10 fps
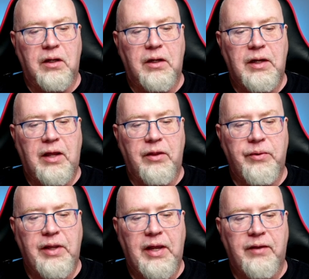Now that
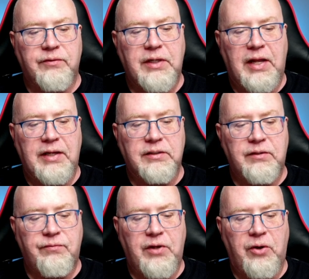we have
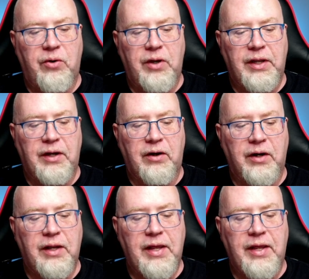StatusInfo in our
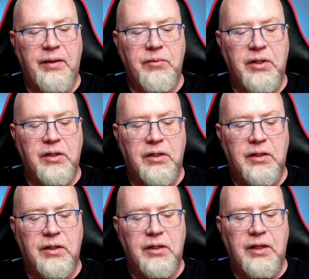game,
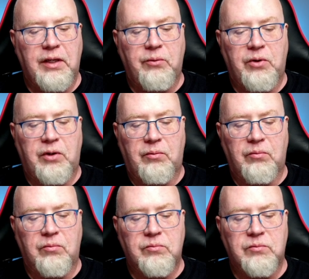it will
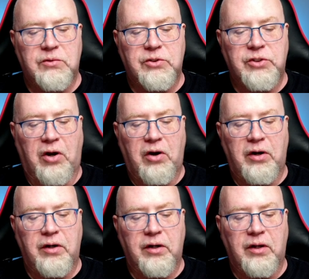
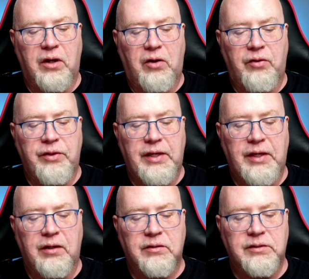start on the
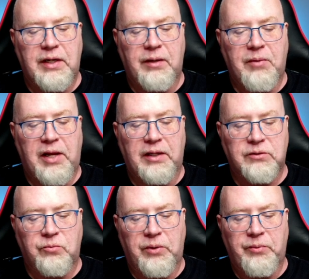
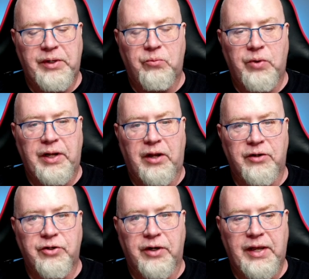sandbox when we
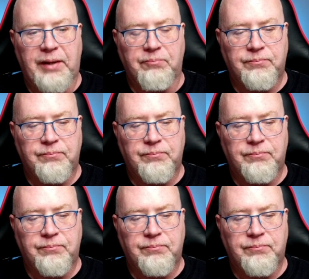relaunch our game.